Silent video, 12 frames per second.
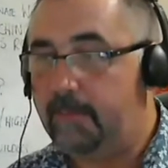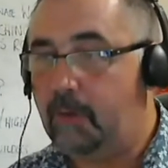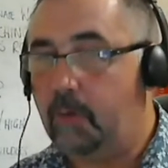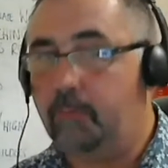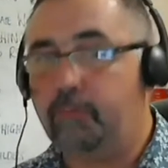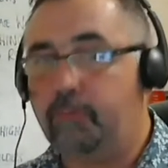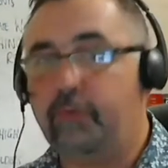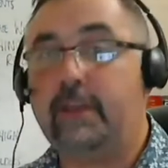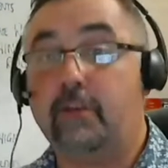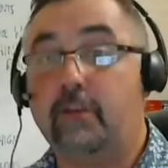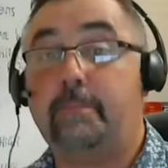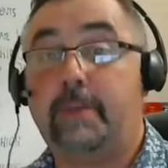Who bring
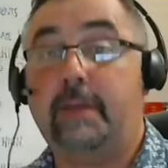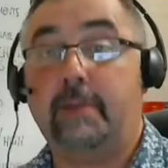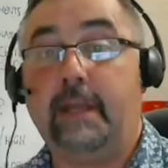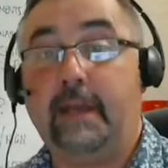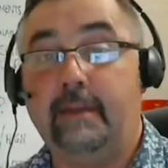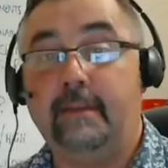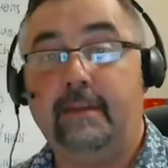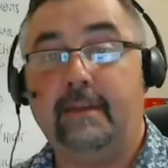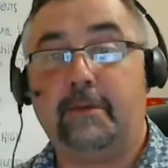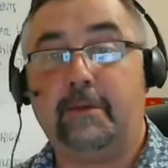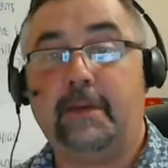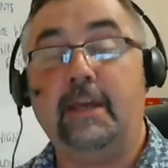other people in,
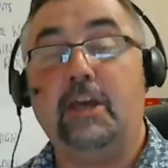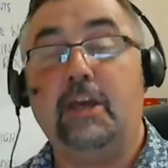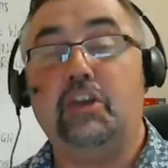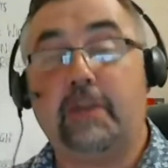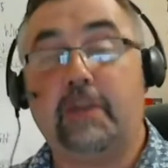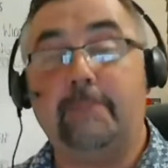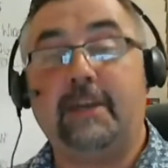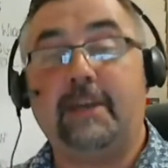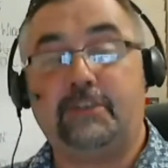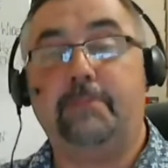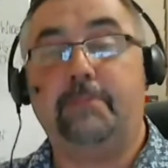okay, you get matching